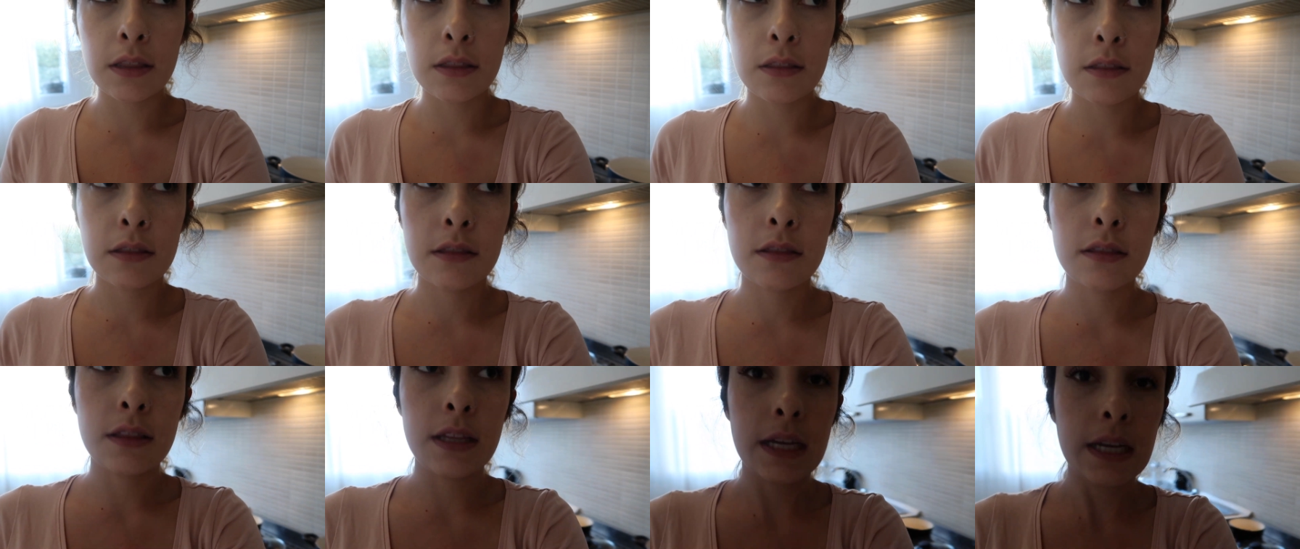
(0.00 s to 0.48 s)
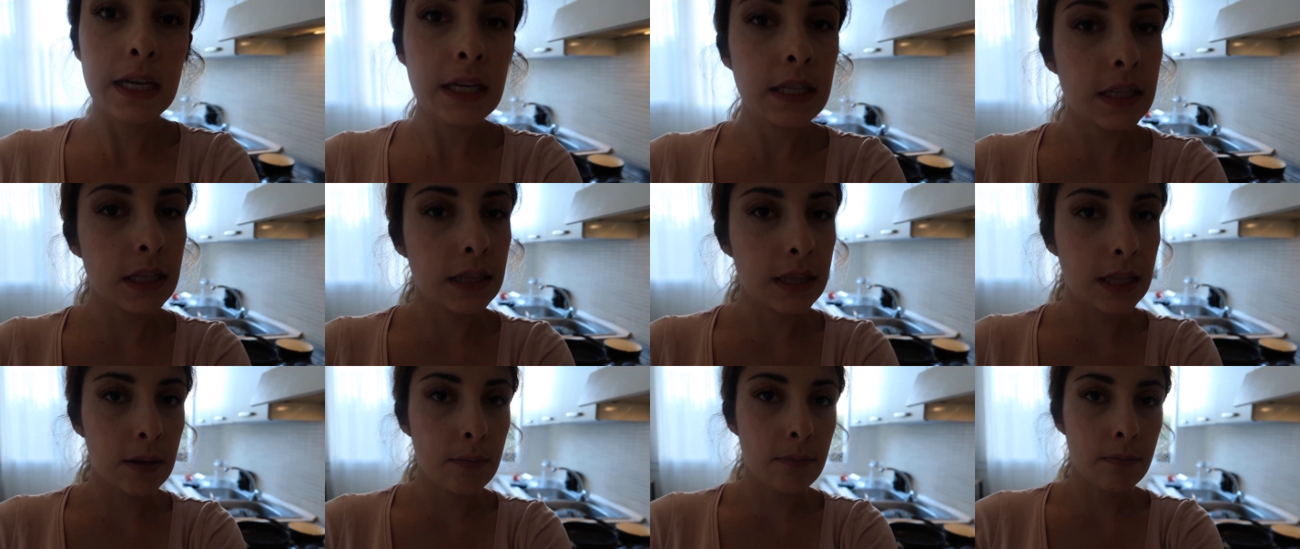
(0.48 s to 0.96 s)
and thinking
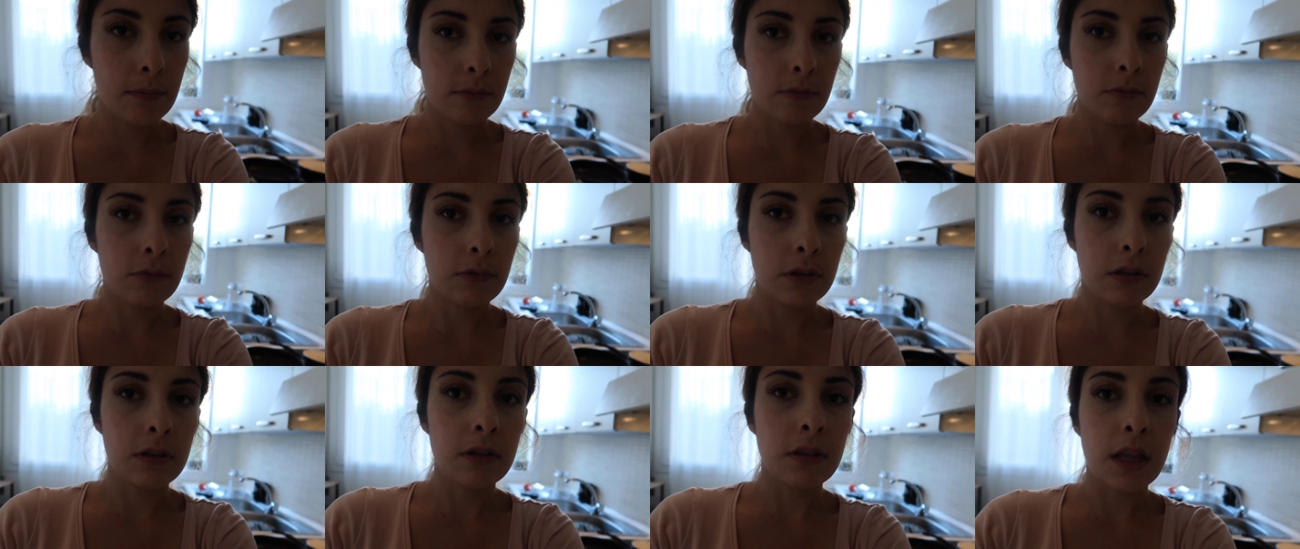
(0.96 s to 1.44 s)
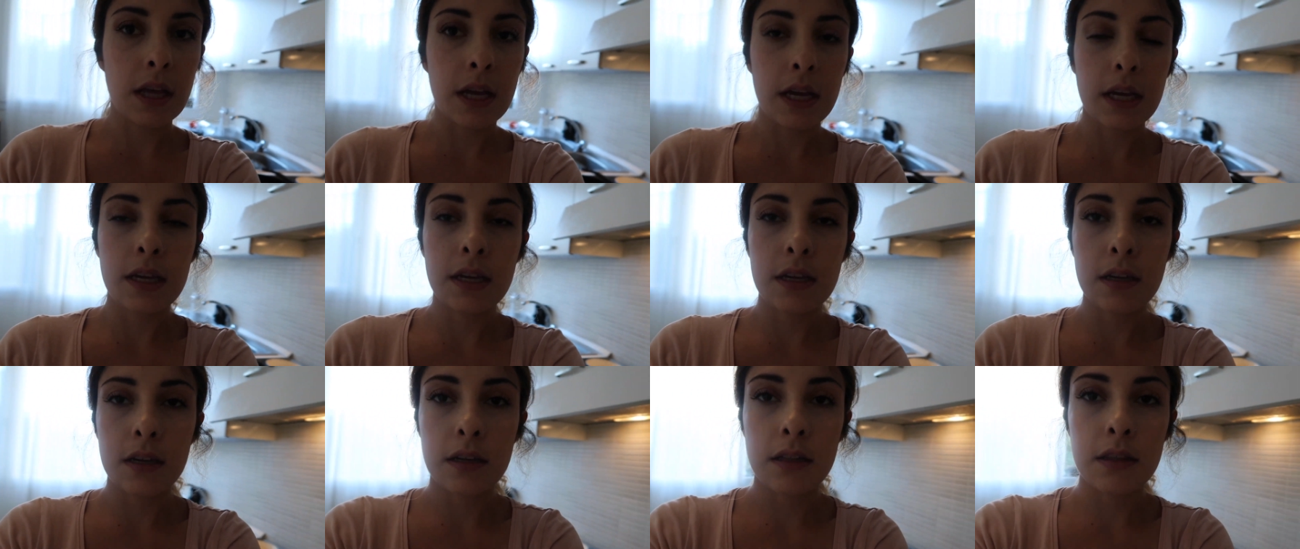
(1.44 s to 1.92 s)
that they will
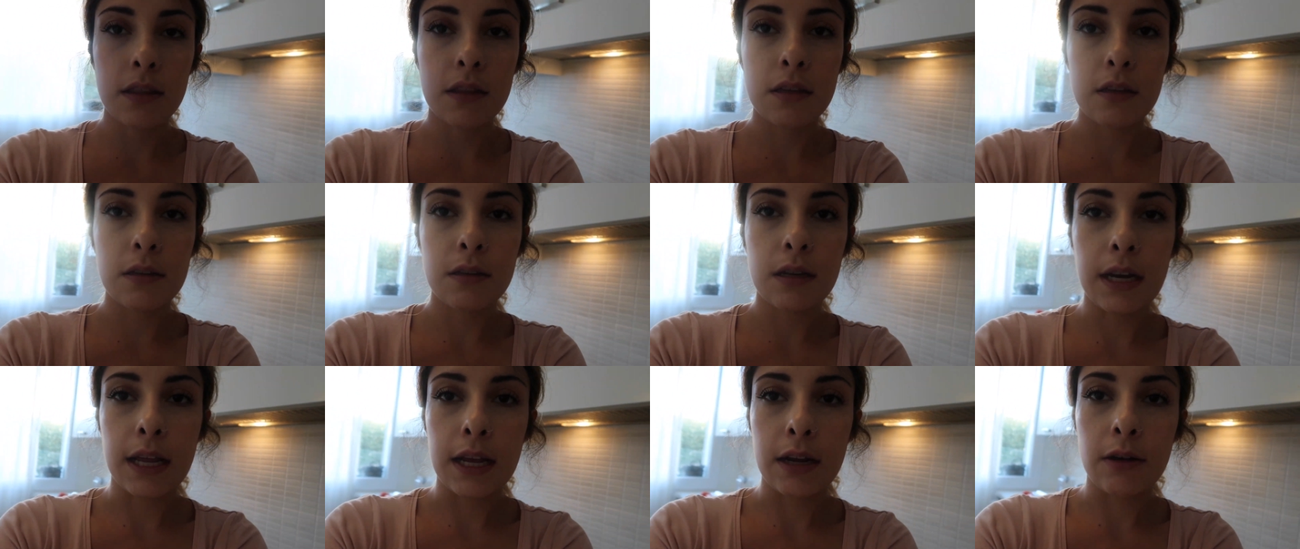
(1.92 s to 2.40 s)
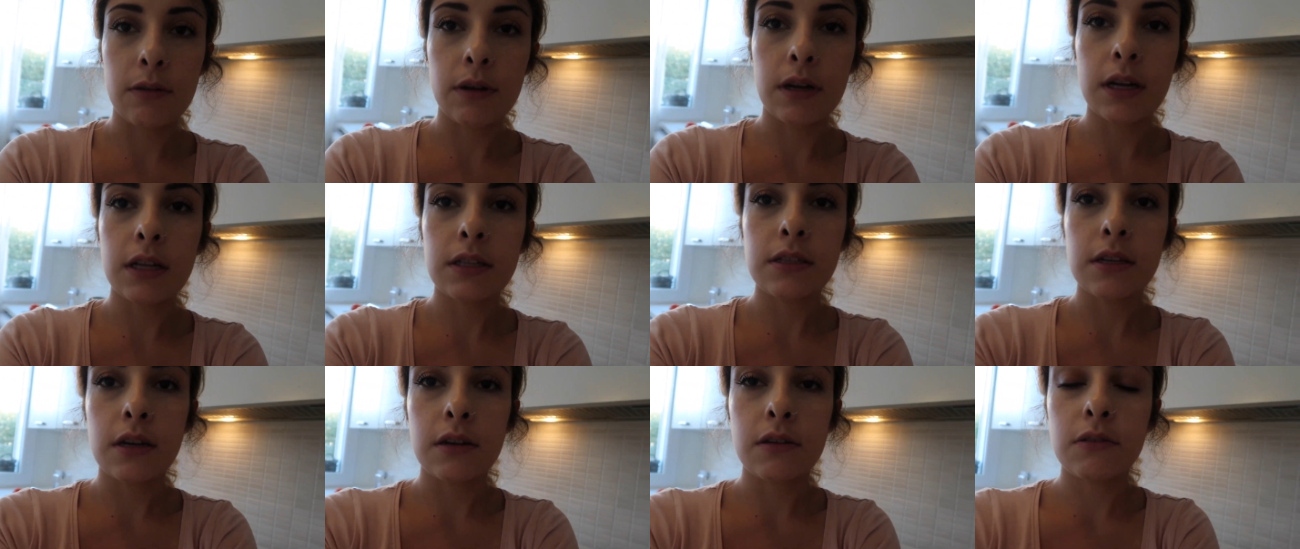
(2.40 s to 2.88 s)
like the
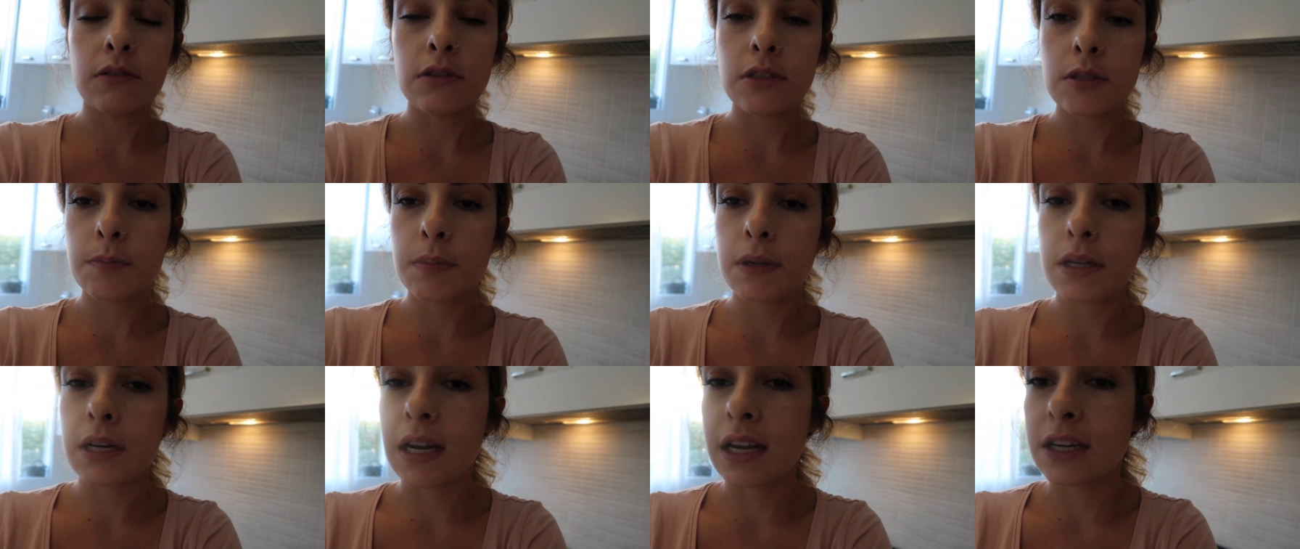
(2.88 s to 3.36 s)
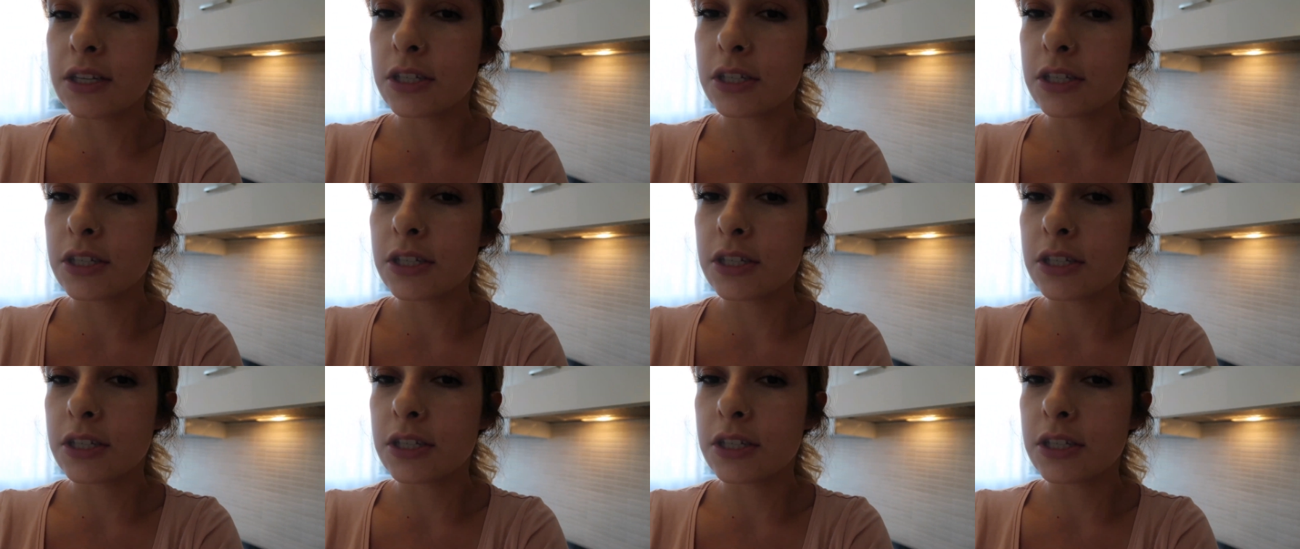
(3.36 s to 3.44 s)
lengua tacos, but